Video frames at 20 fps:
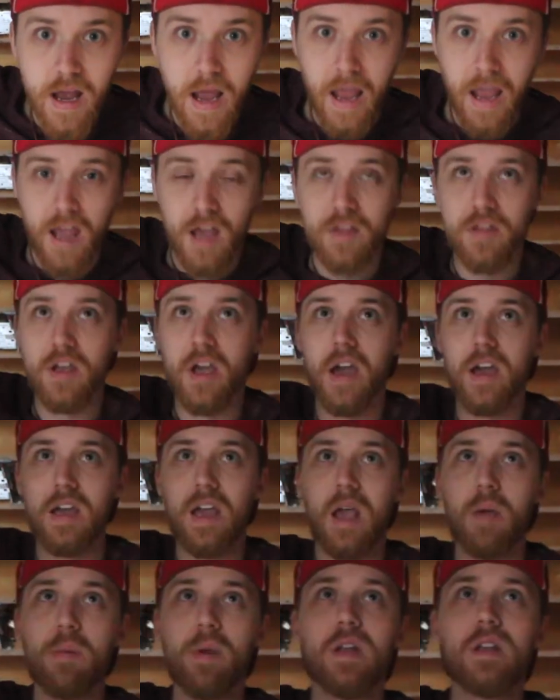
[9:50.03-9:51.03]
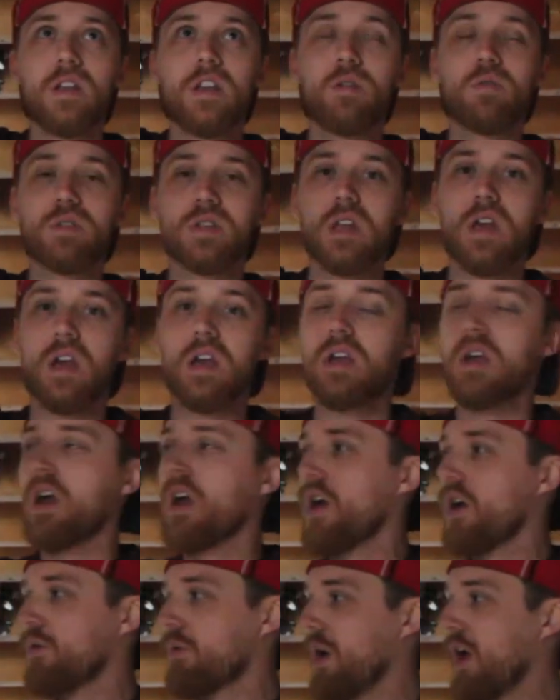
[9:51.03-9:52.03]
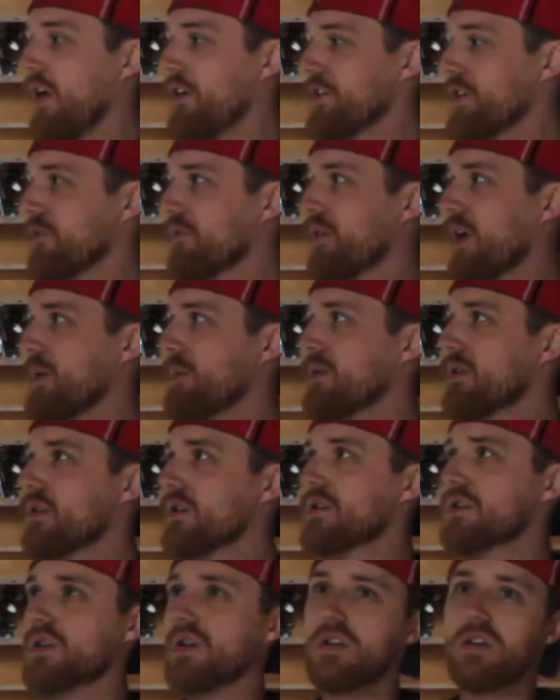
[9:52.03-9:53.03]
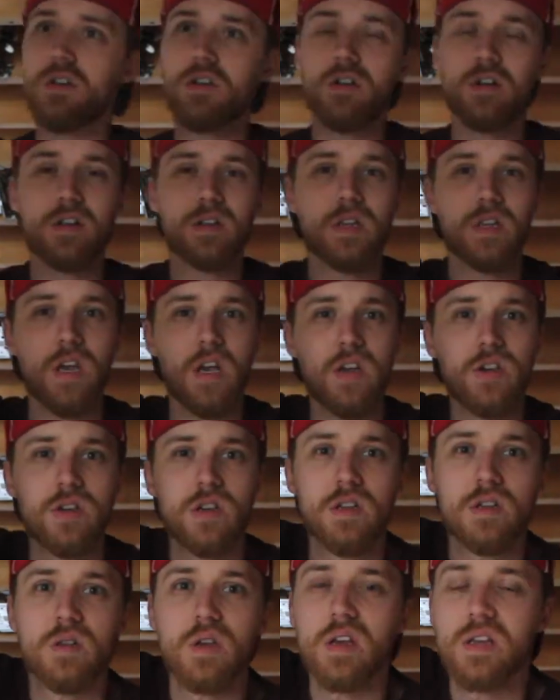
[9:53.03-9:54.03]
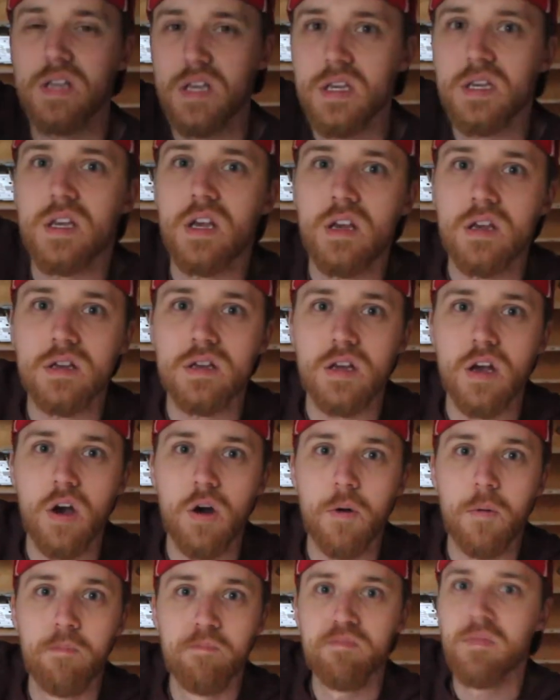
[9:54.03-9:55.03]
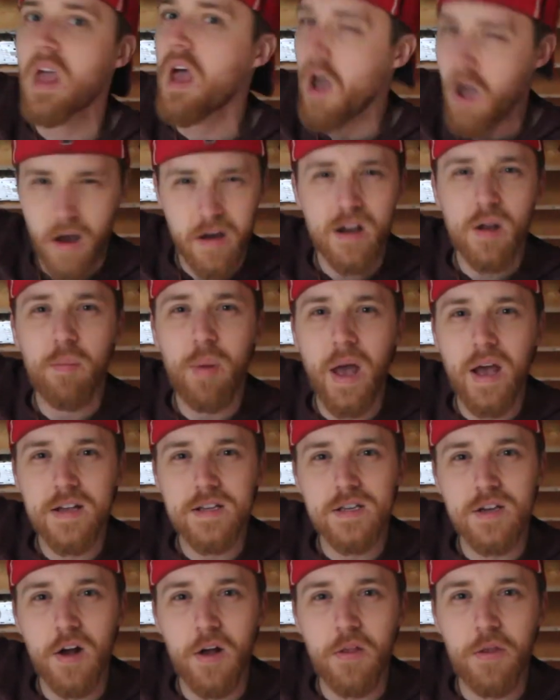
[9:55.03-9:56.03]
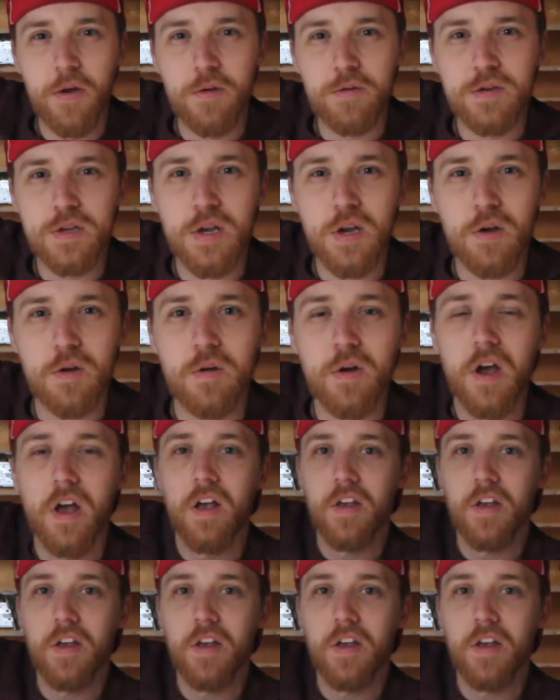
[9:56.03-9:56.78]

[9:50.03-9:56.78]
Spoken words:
And the guy came in, he was like, well, your framing looks good and your insulation's existing, so I'm gonna pass you on those too.